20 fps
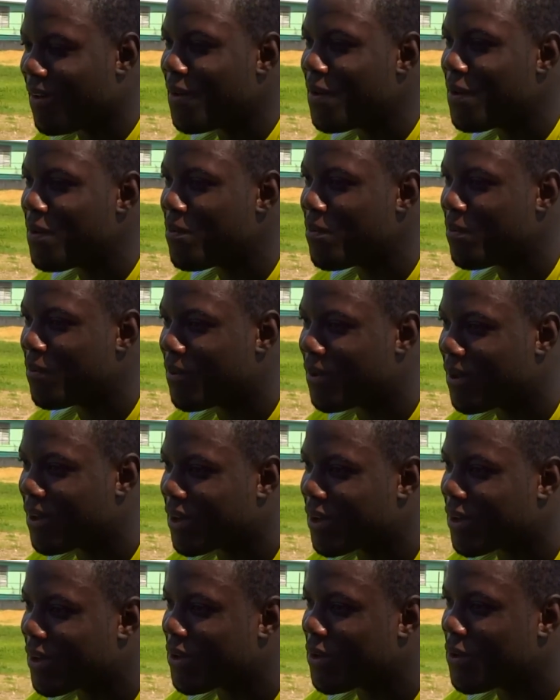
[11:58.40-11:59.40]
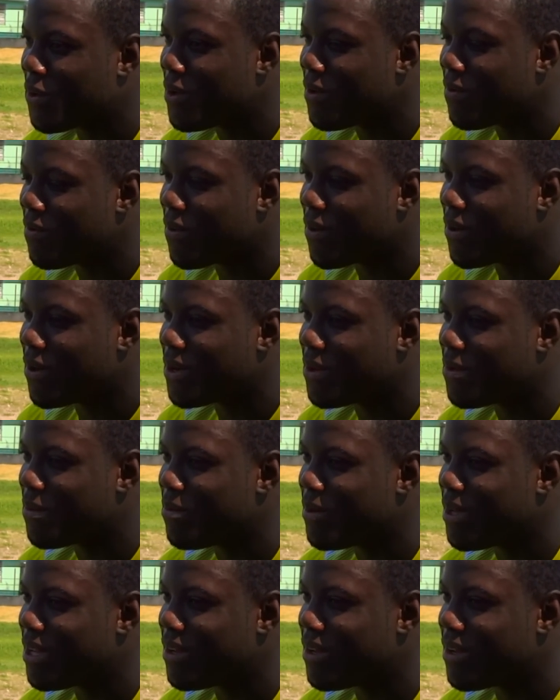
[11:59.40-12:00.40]
Going forward,
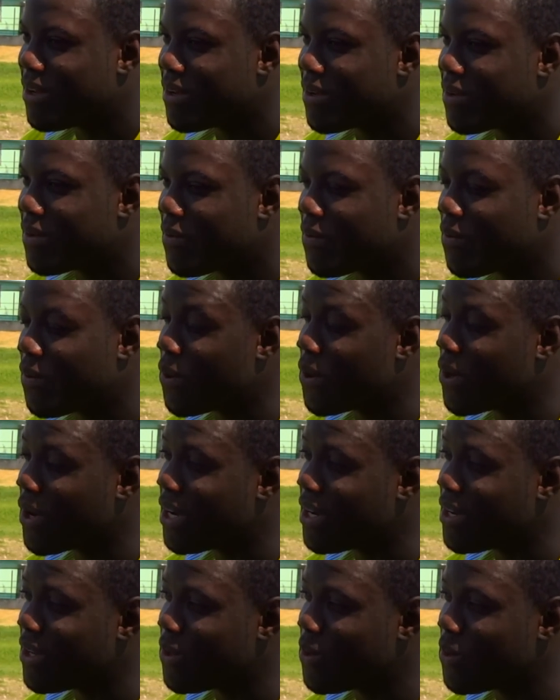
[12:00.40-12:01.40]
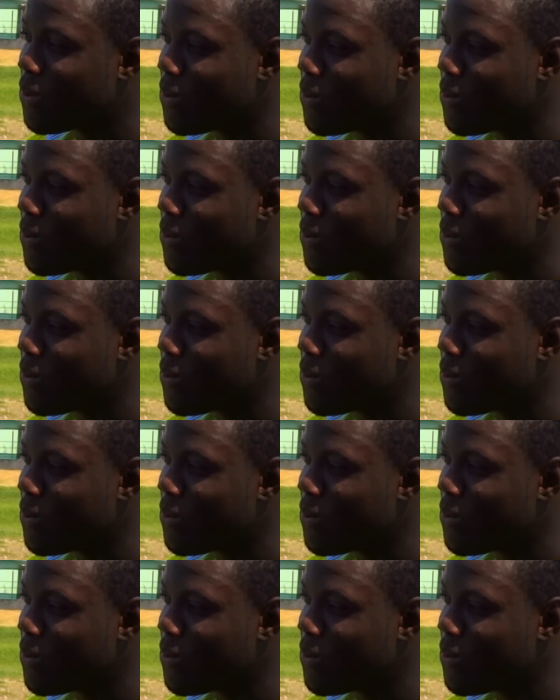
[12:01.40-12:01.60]
it would be the 4 and the